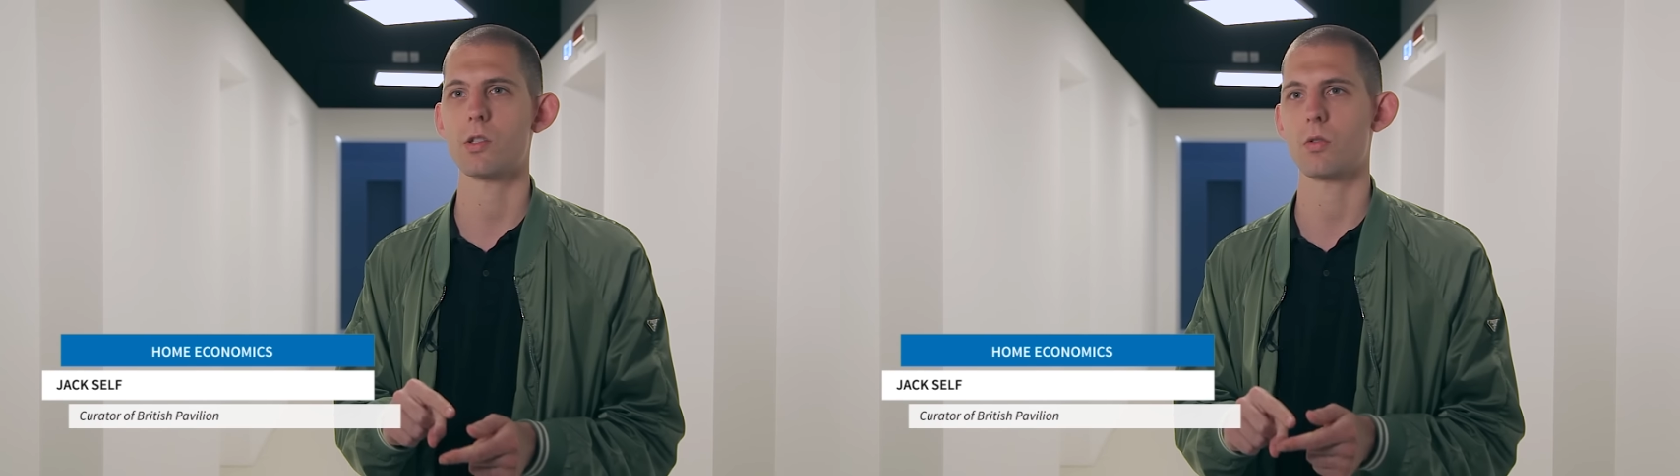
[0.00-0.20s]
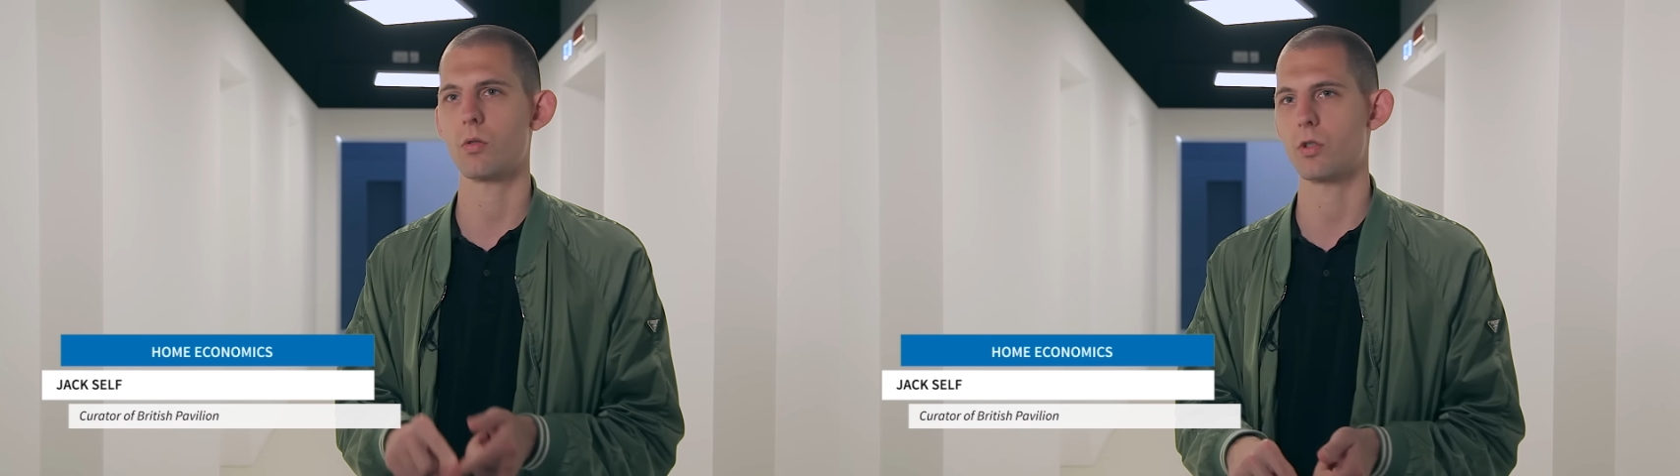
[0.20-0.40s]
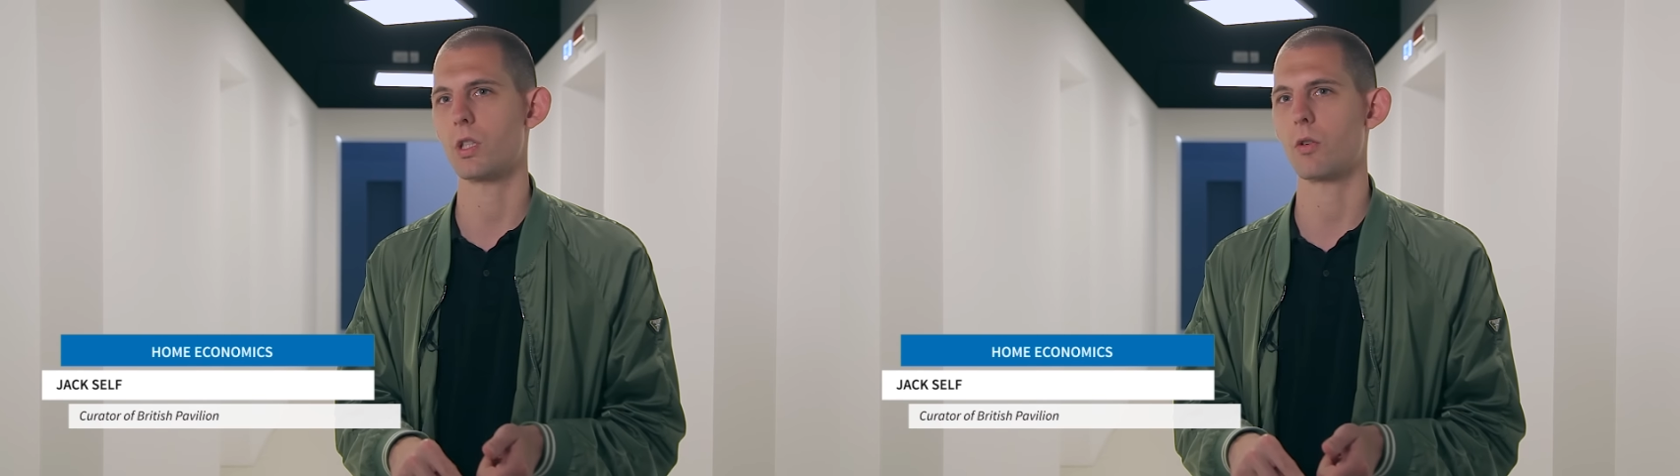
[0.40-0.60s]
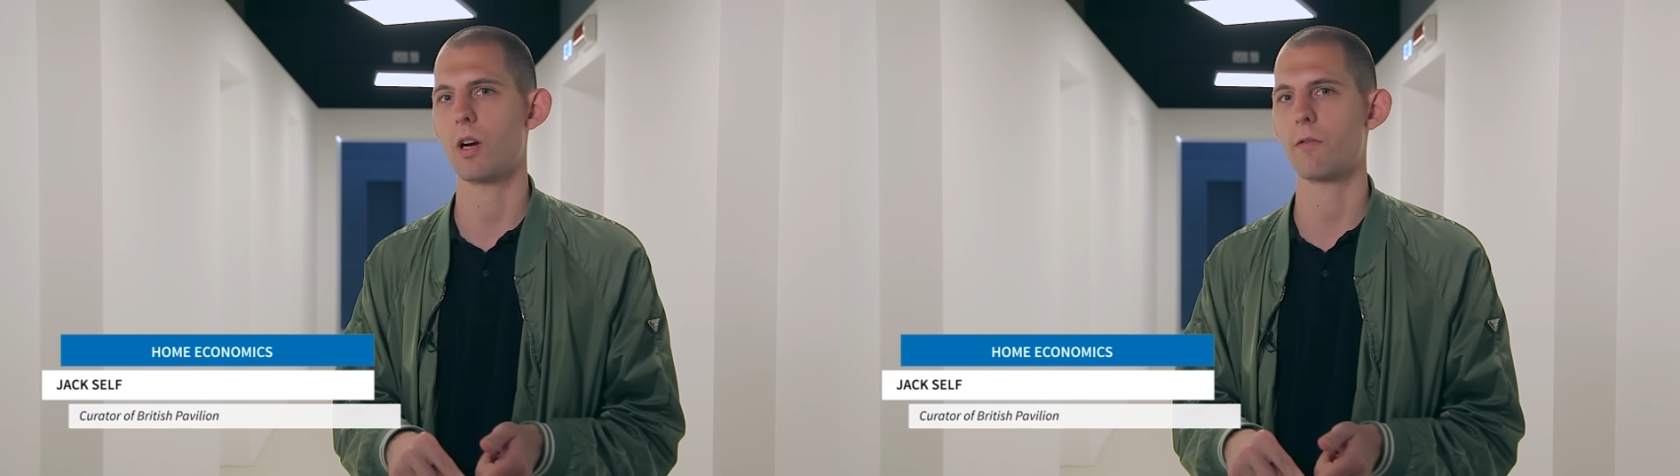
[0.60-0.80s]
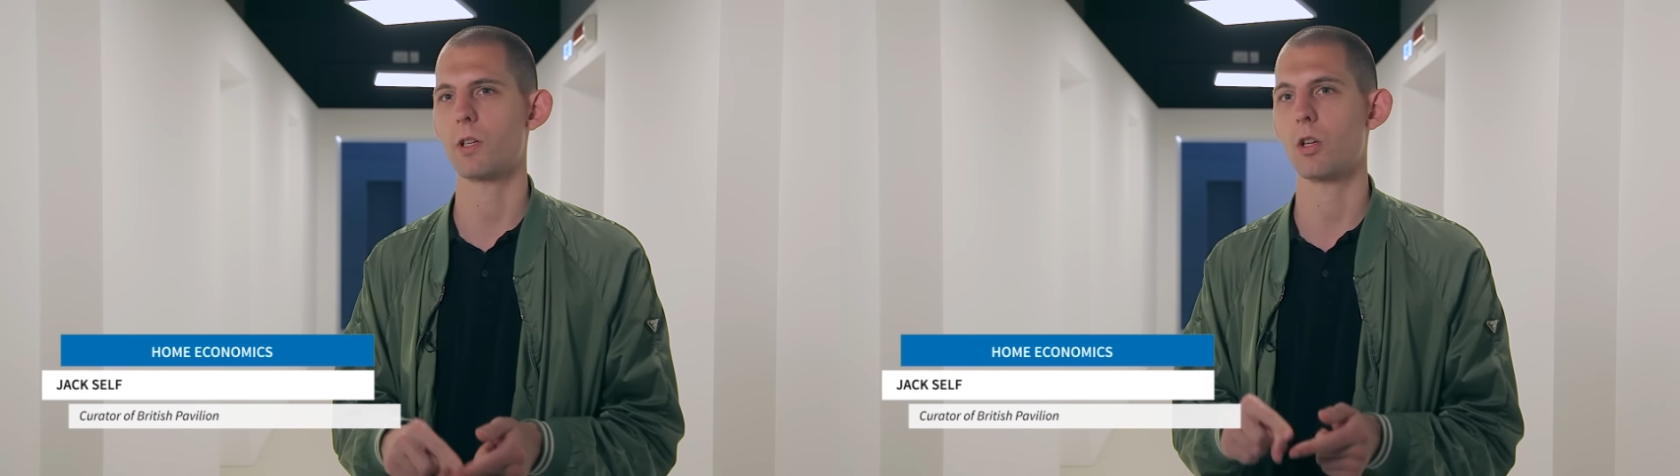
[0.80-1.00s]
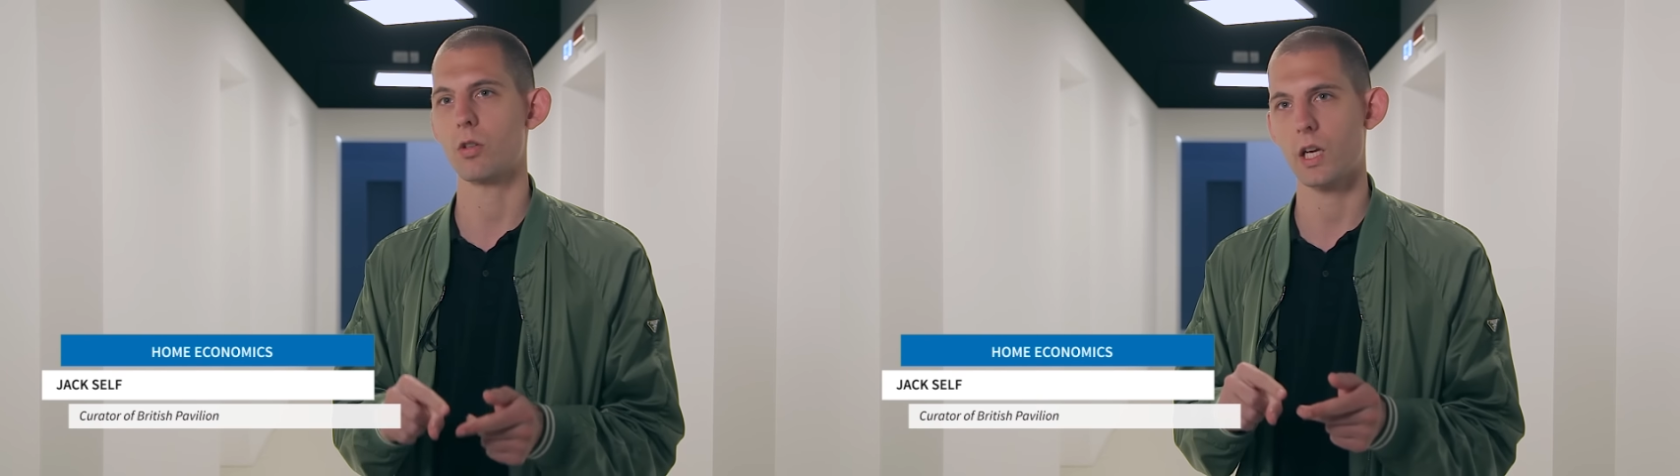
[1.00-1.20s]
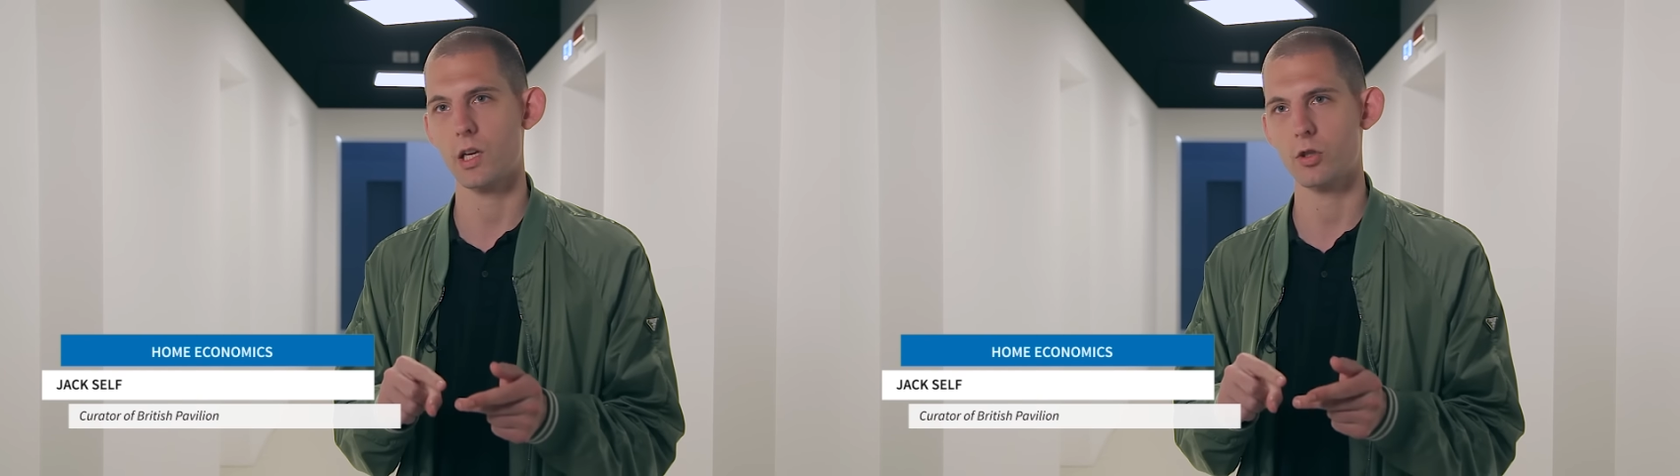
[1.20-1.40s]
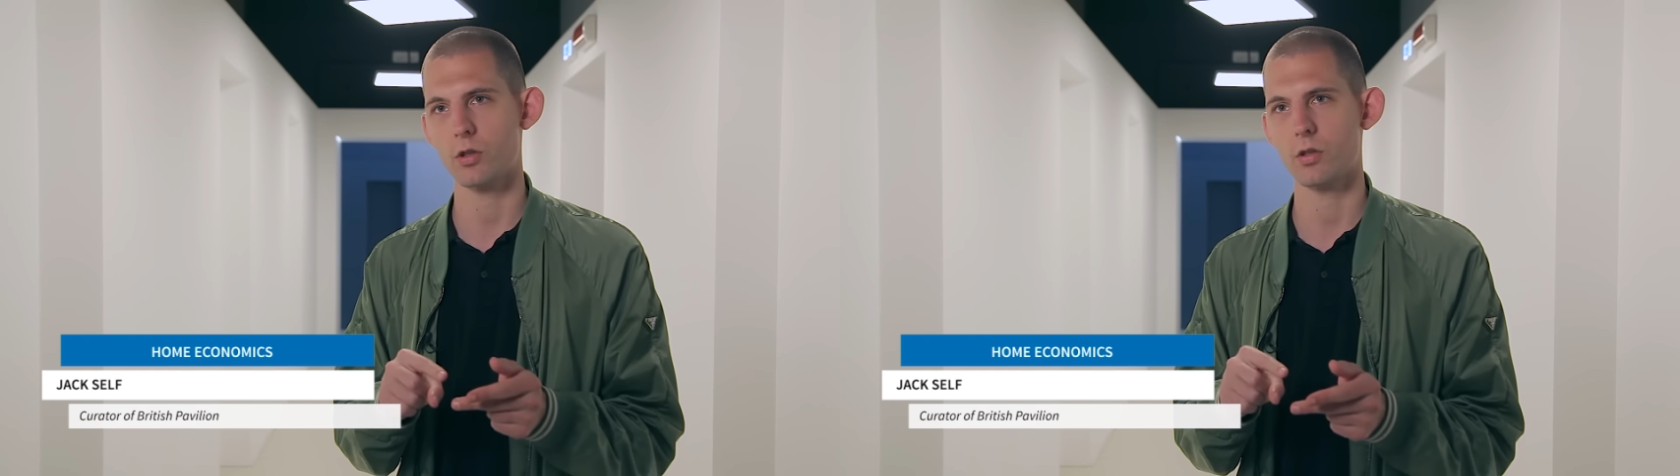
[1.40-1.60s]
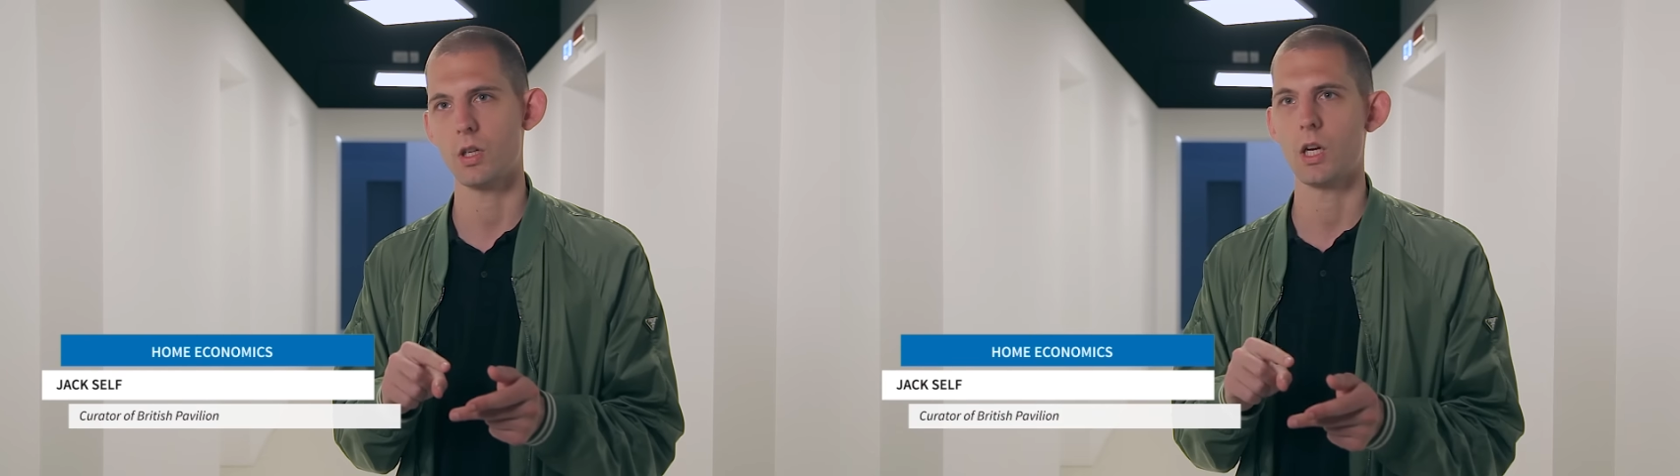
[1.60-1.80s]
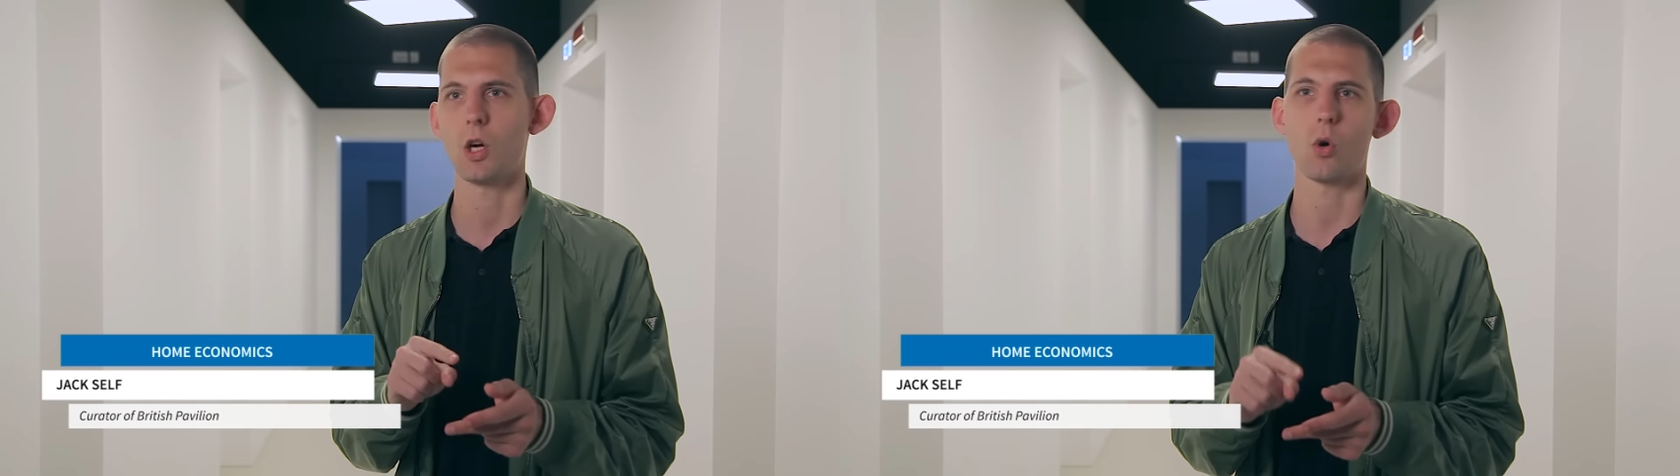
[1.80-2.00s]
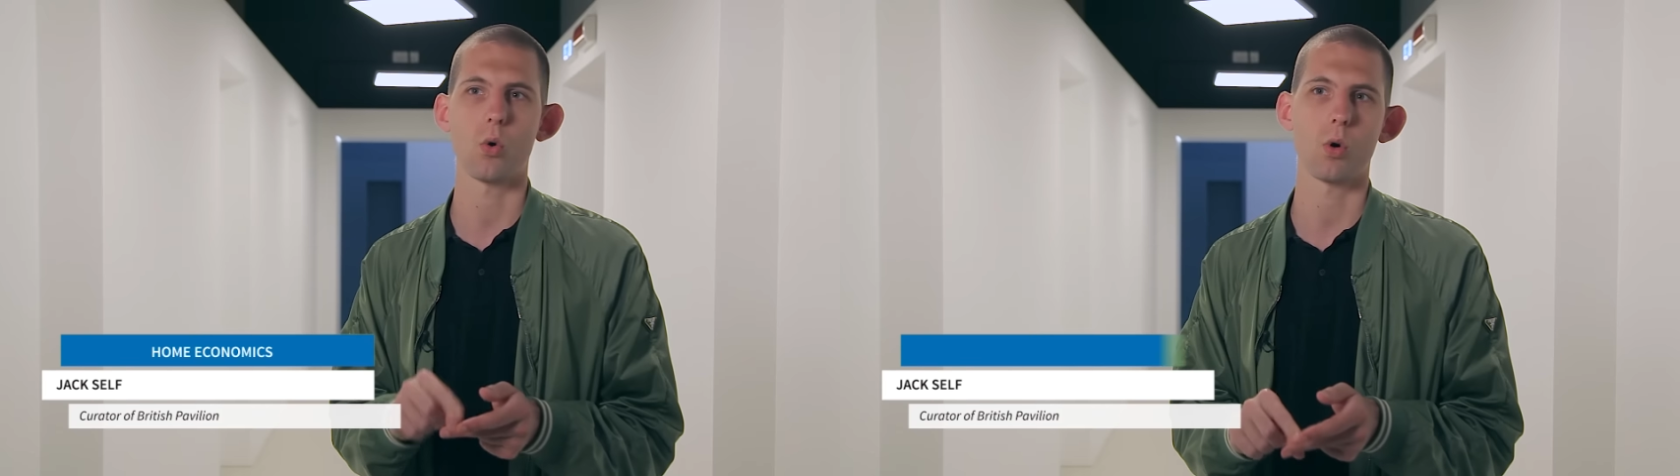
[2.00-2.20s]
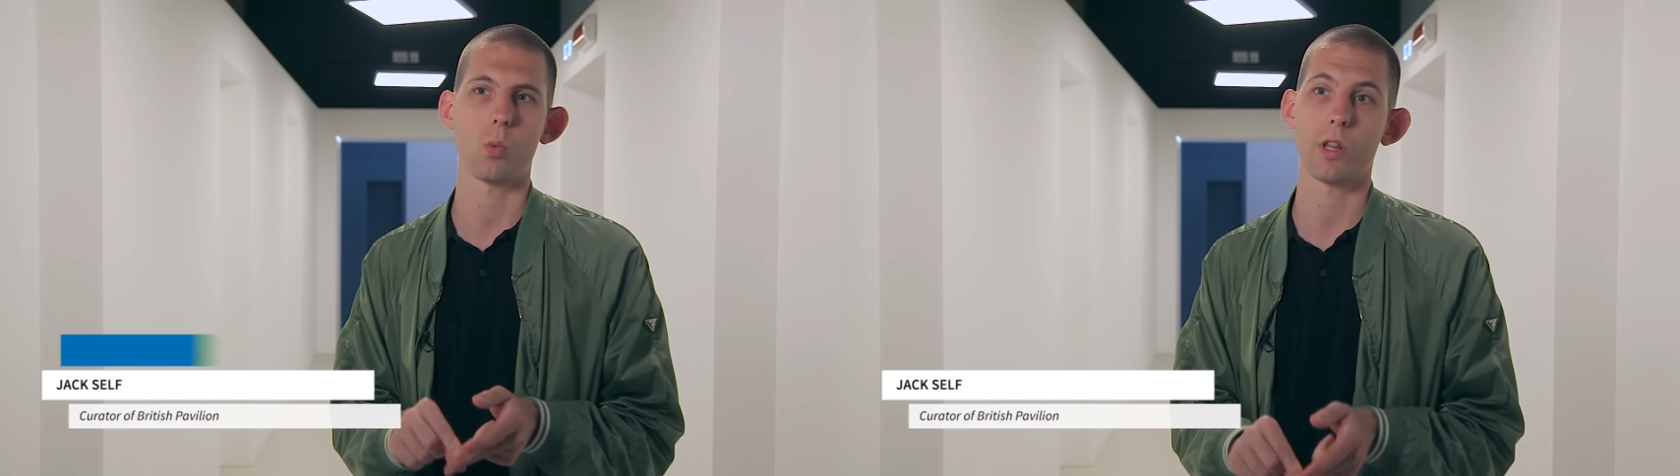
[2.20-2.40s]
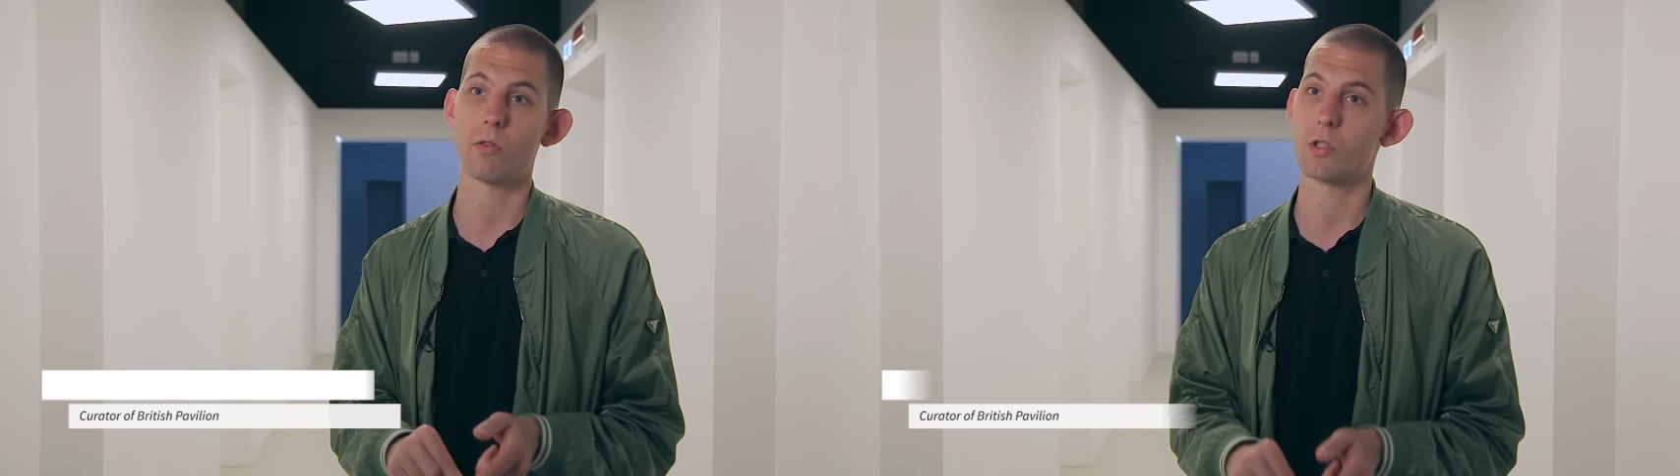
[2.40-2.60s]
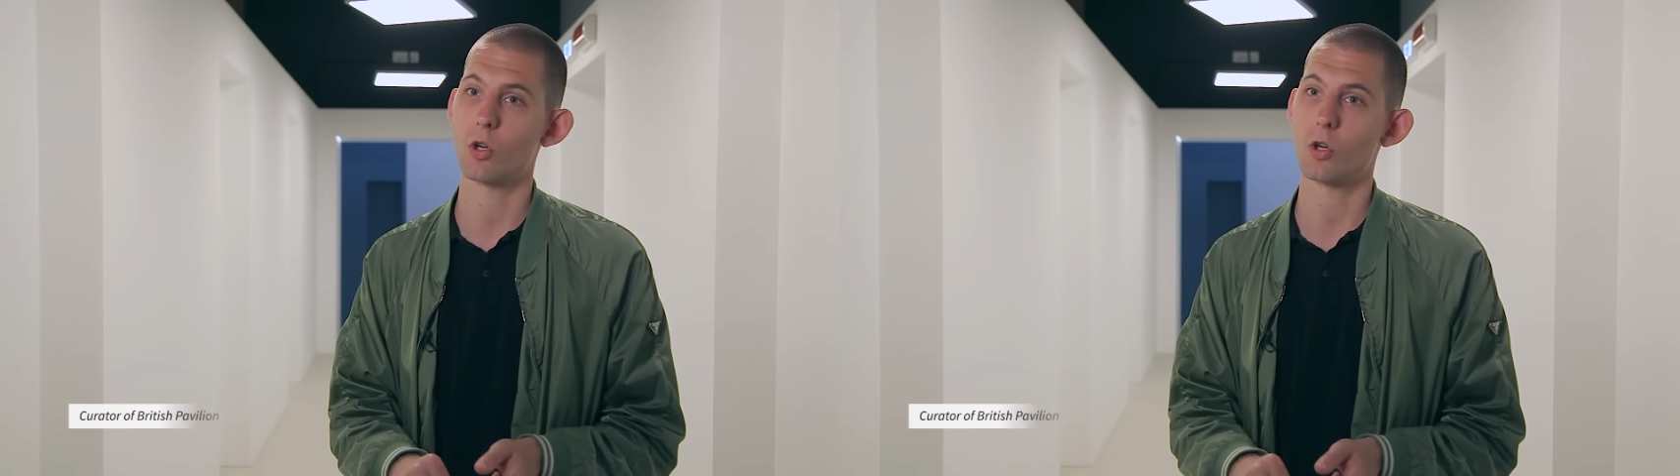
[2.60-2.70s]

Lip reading: or a geographic location, or whether it's